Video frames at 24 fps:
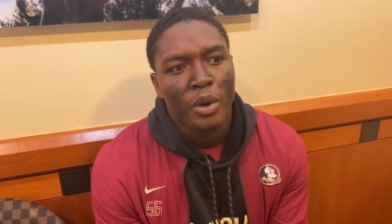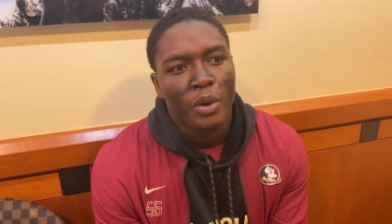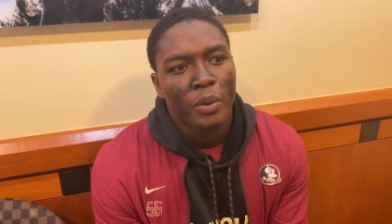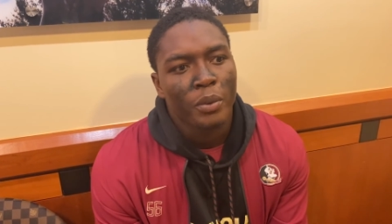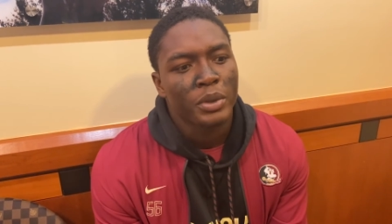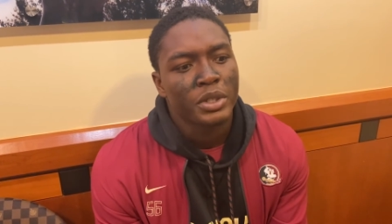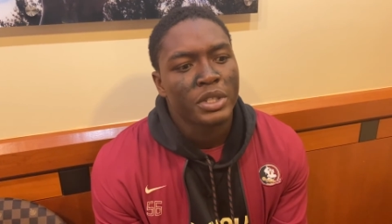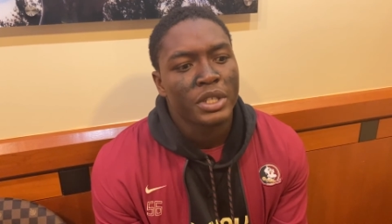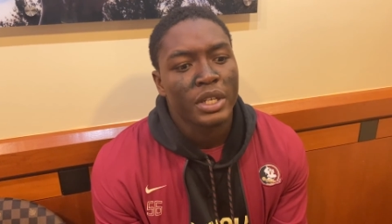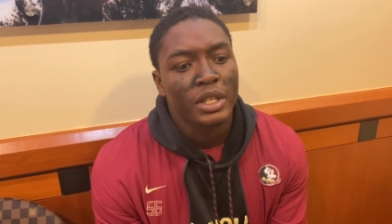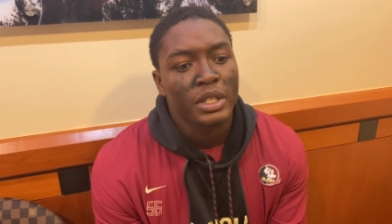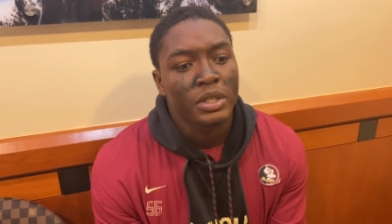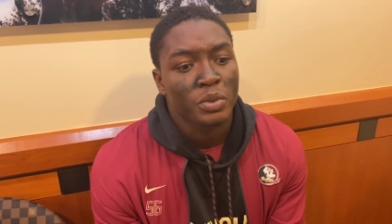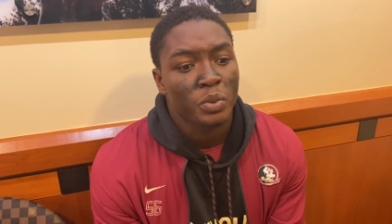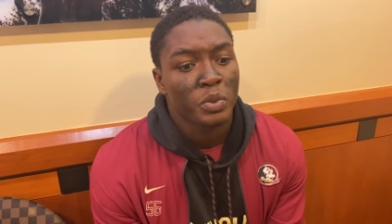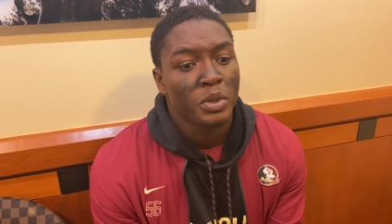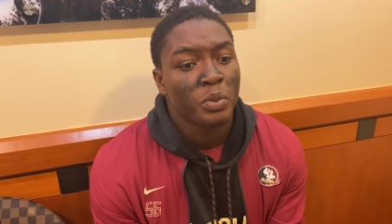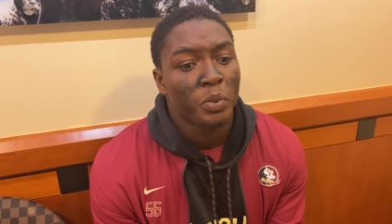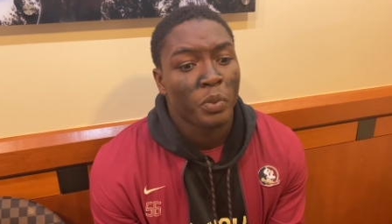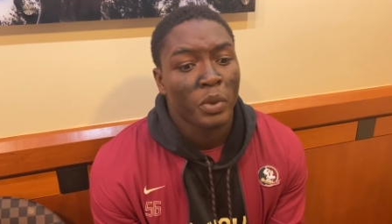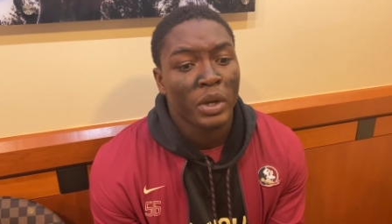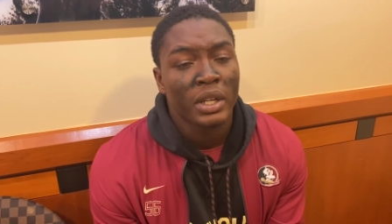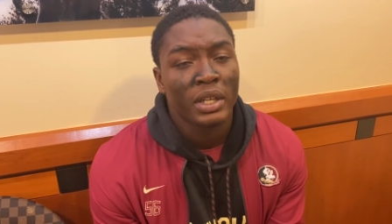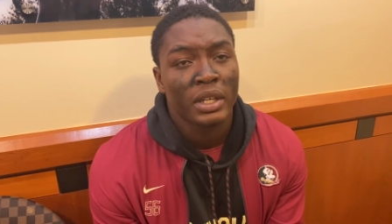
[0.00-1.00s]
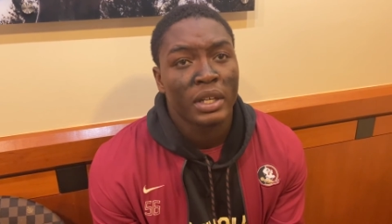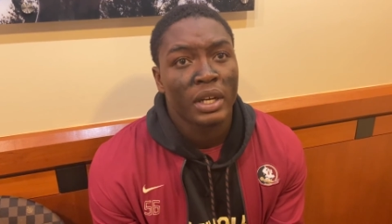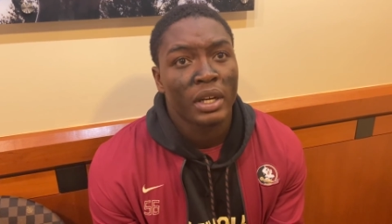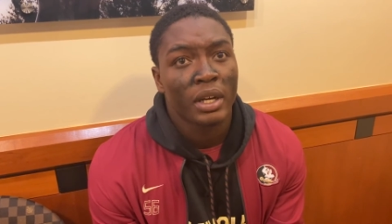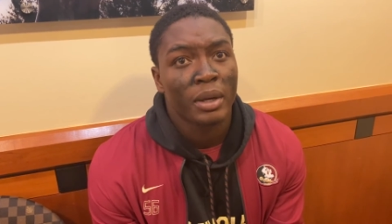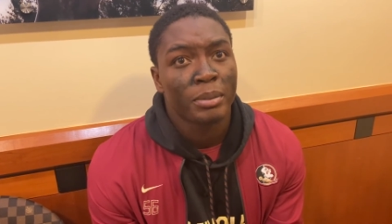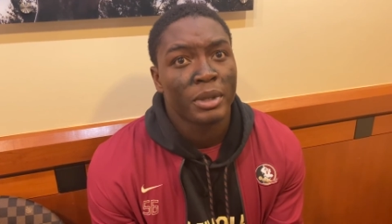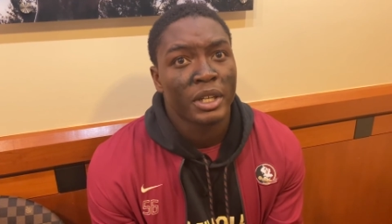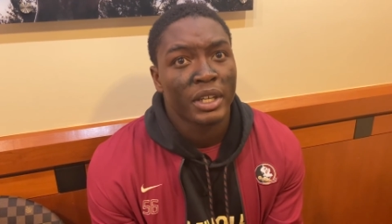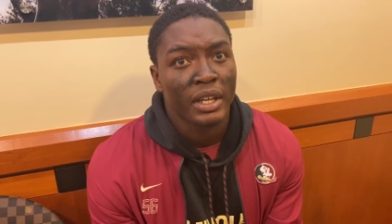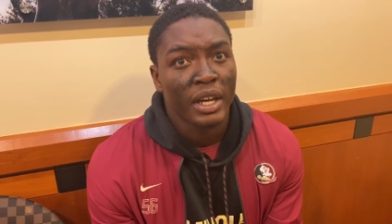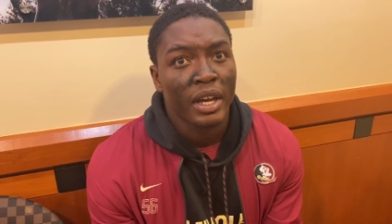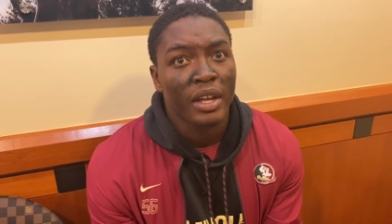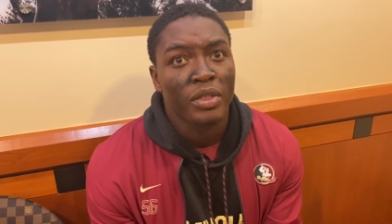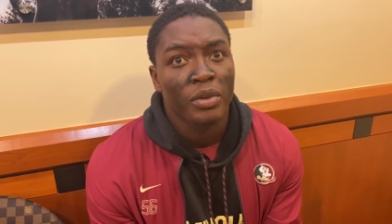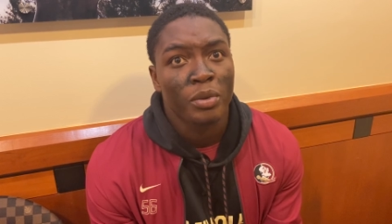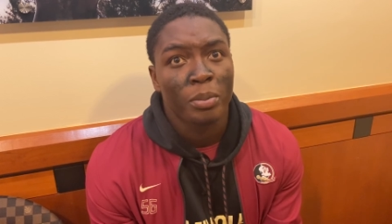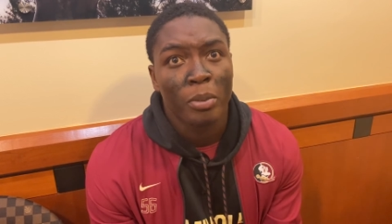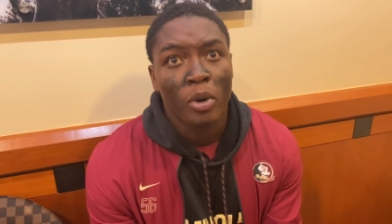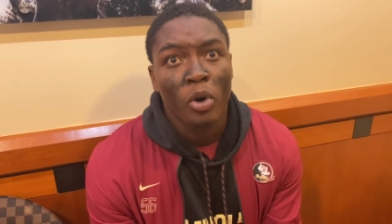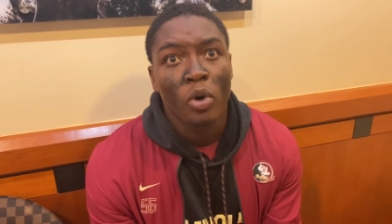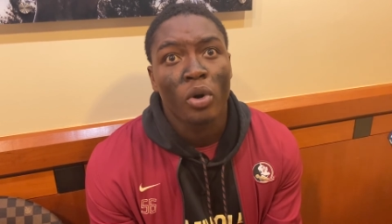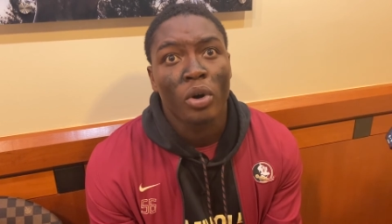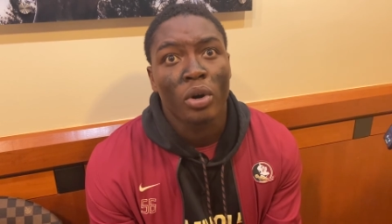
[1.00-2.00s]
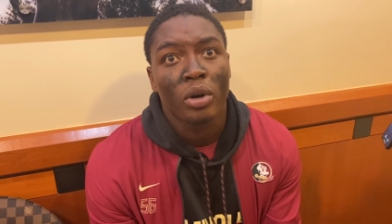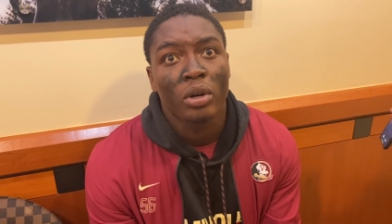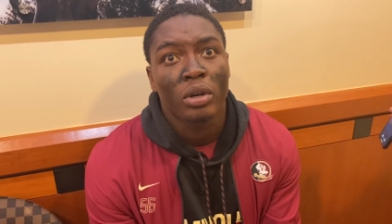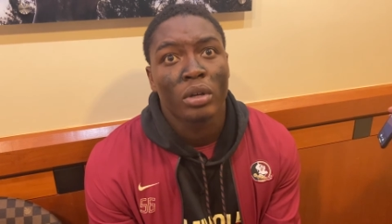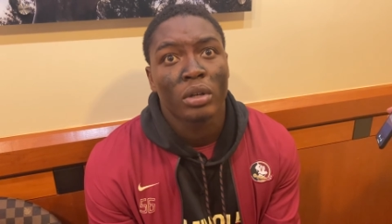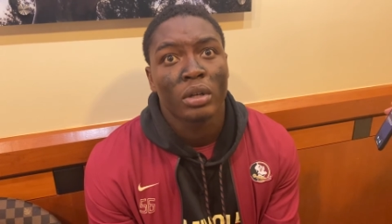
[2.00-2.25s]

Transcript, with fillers: We just, we really come together more